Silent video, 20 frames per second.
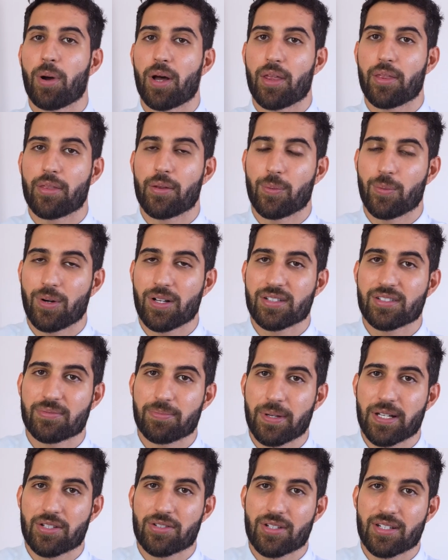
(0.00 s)
but the ones
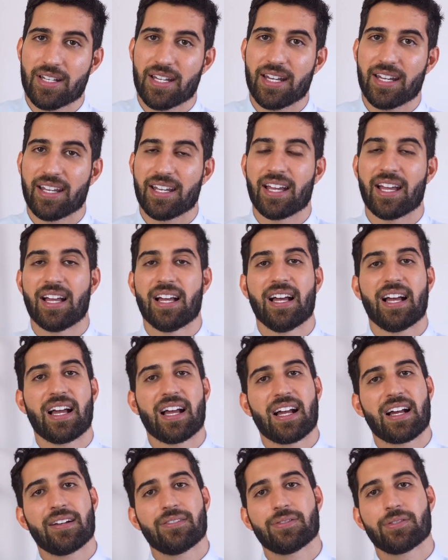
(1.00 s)
mentioned here
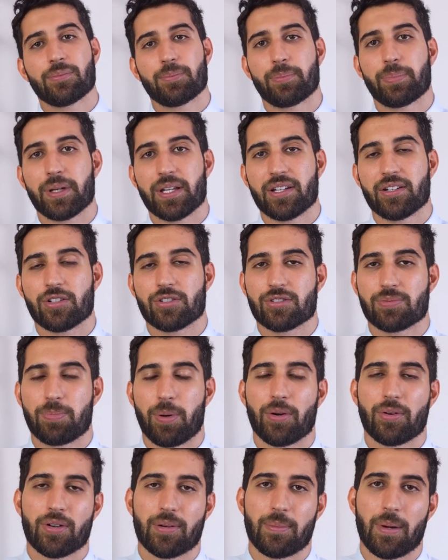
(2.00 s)
haven't been
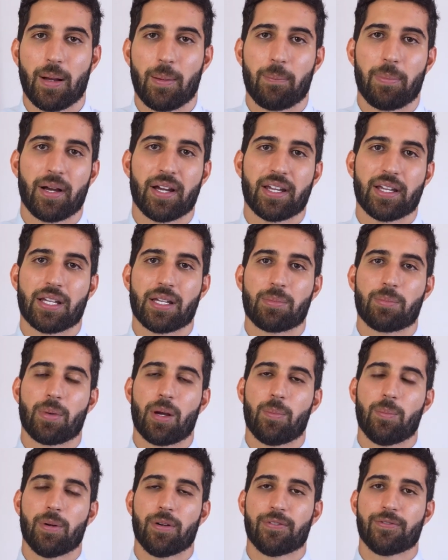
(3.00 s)
spoken about by
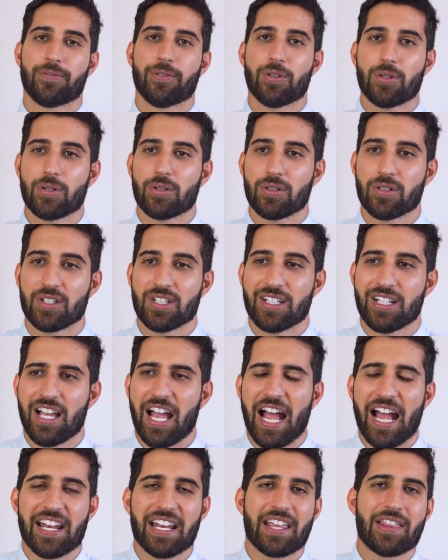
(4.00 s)
him before,
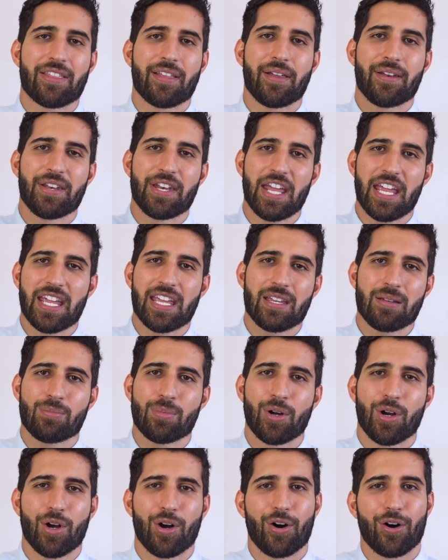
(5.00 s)
and in the name